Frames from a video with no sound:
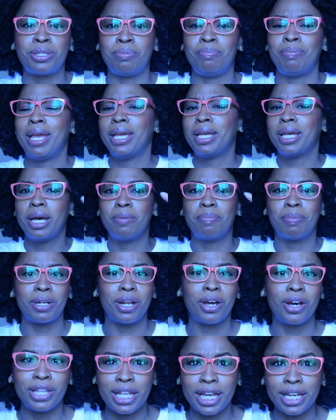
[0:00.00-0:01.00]
your makeup, and
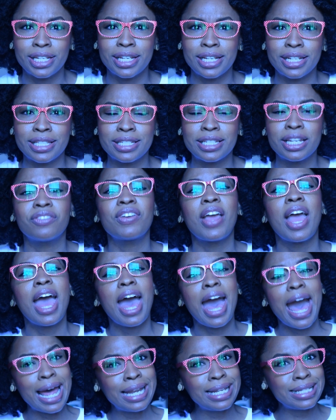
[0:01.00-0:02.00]
all that good stuff?
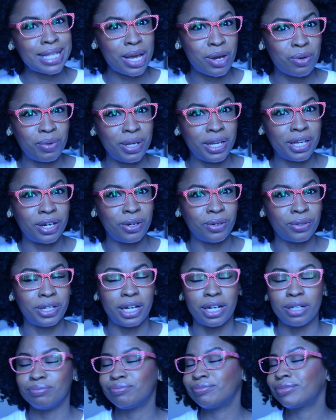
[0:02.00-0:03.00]
How does that wig hold
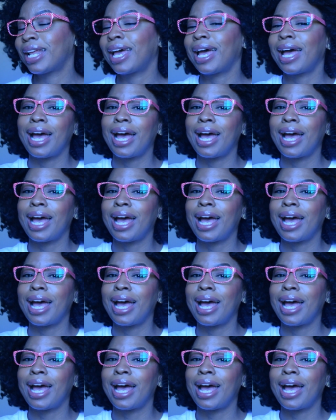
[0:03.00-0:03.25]
up?